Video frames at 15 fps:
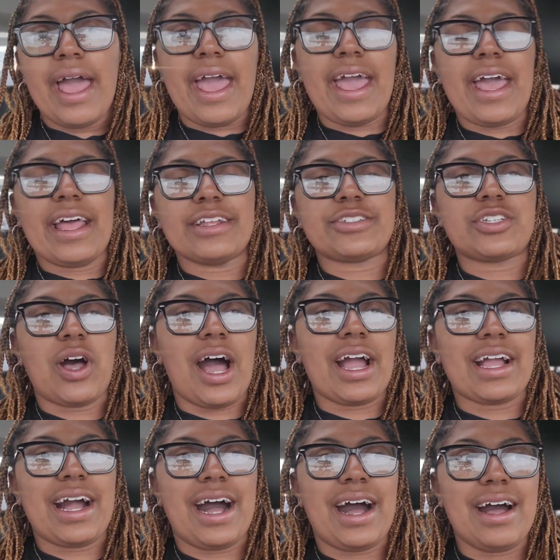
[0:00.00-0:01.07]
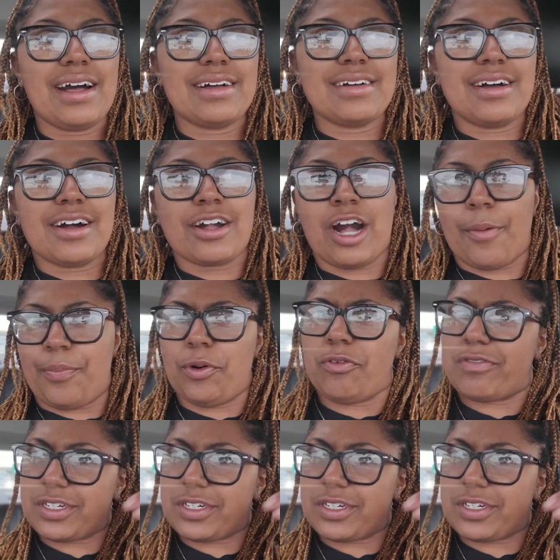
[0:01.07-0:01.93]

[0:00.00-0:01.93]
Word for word: And so I got a couple of